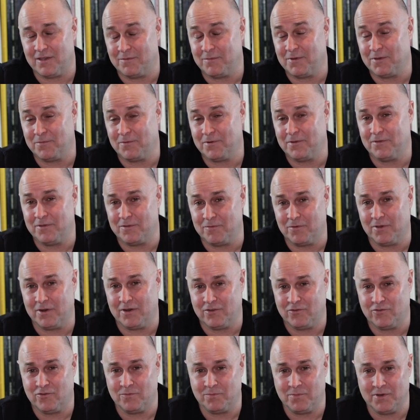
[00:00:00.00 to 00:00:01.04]
I mean, really what
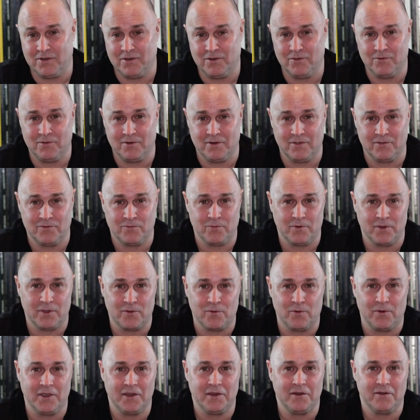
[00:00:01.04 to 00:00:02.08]
I should be doing is
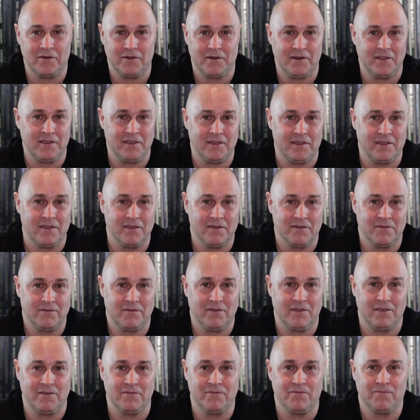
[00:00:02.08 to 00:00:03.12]
requiring
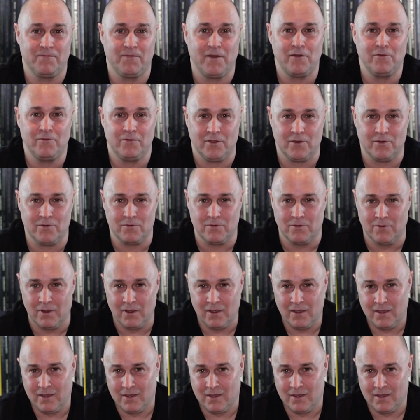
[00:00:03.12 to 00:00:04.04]
a photo